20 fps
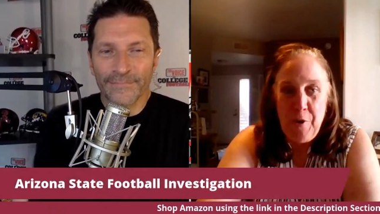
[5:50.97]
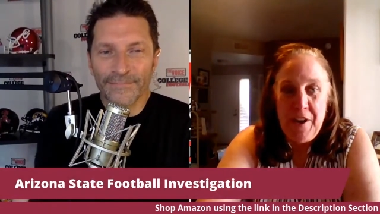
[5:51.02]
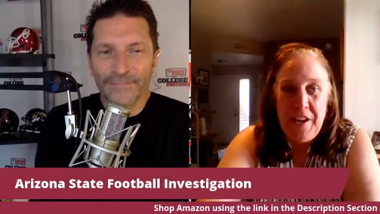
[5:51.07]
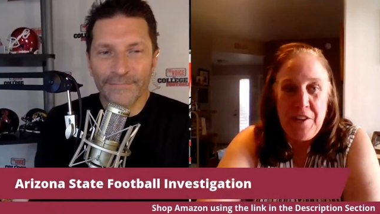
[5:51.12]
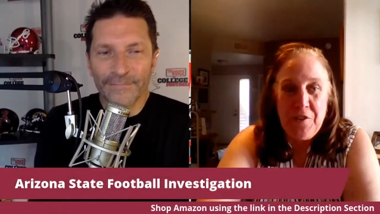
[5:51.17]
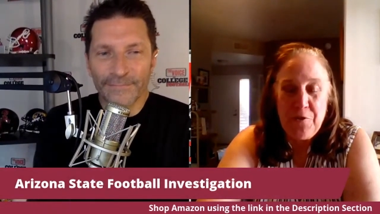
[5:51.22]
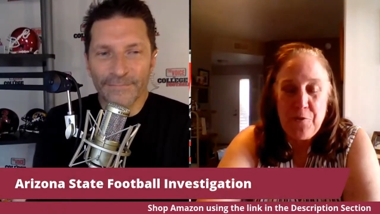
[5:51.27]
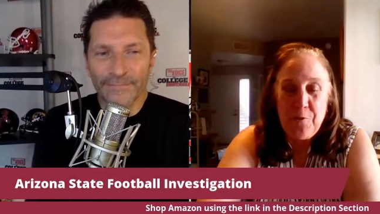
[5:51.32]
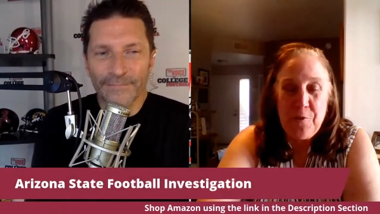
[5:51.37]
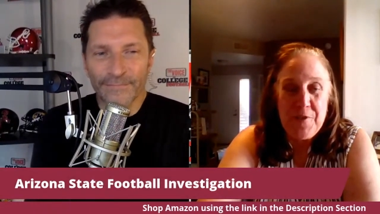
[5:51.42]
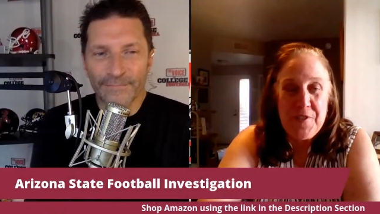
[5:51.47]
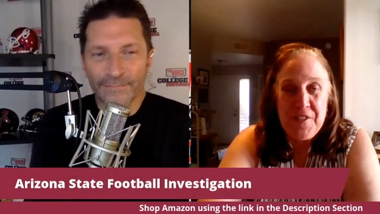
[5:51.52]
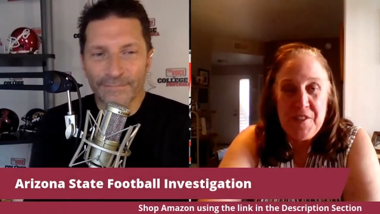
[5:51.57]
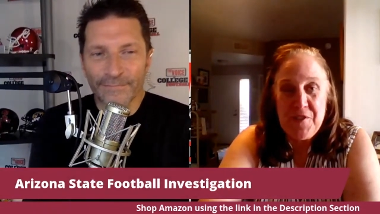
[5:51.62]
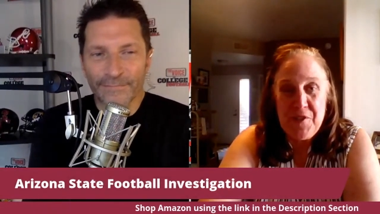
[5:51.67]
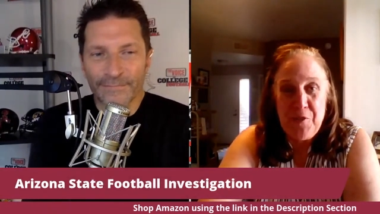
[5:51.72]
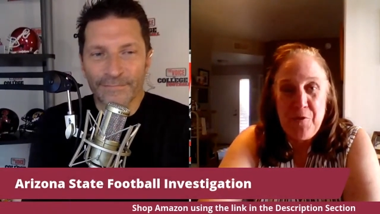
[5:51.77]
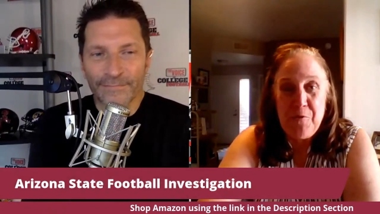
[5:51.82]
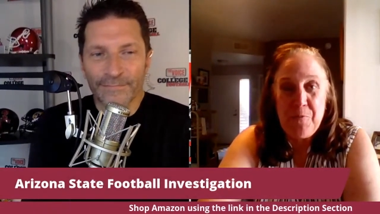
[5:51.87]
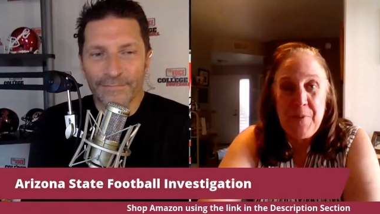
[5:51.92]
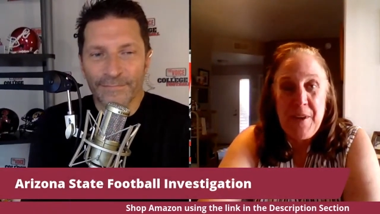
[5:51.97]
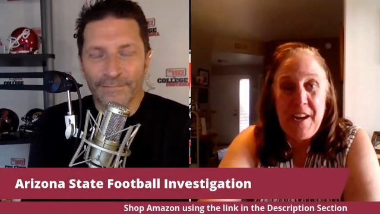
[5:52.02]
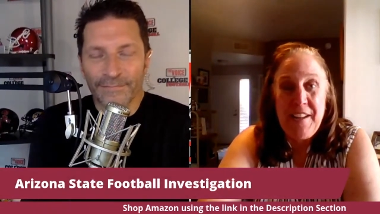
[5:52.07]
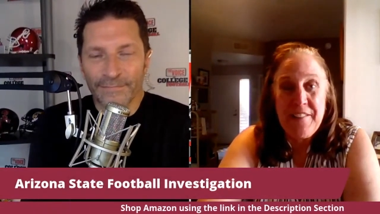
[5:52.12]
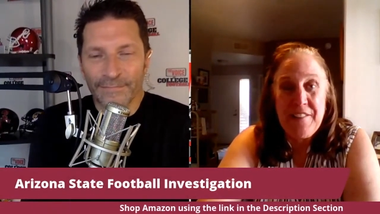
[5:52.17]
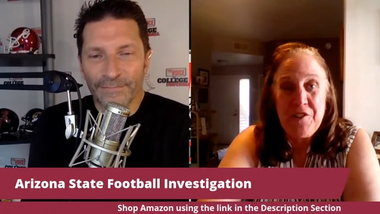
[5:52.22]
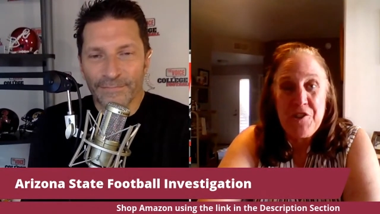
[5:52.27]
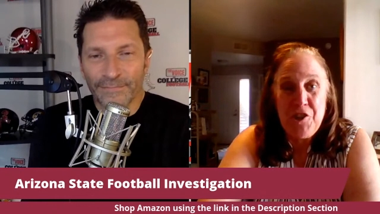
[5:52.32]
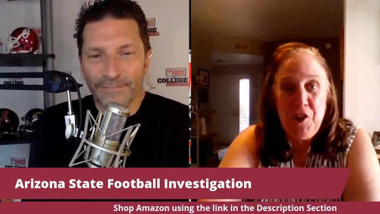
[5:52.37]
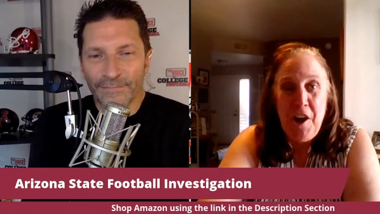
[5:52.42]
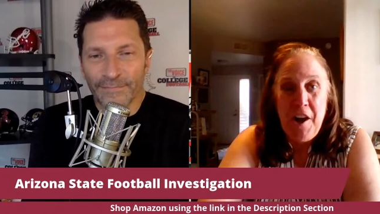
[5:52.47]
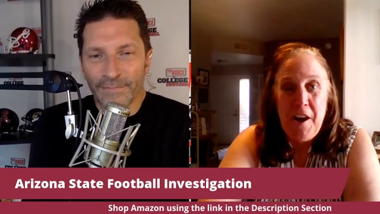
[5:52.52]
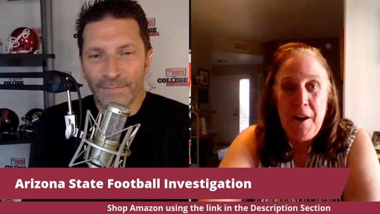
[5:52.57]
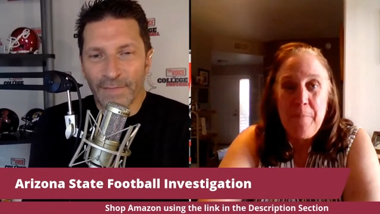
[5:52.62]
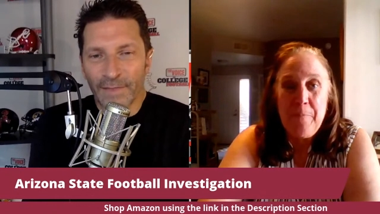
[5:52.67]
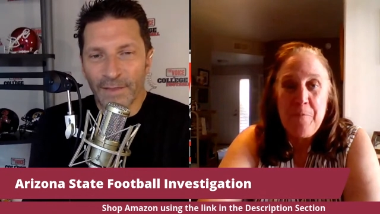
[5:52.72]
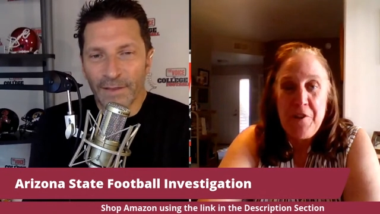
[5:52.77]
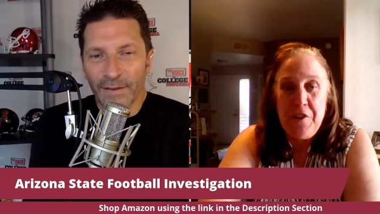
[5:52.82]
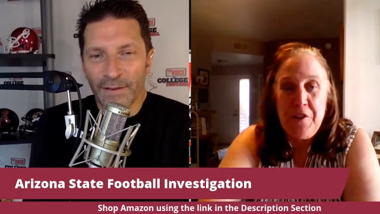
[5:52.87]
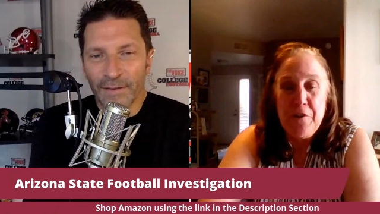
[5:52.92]
Speaker 1: pointing towards since Herm got the
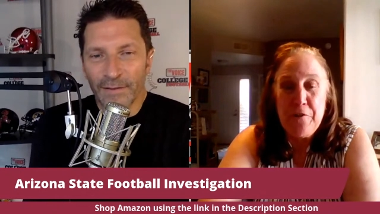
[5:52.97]
job.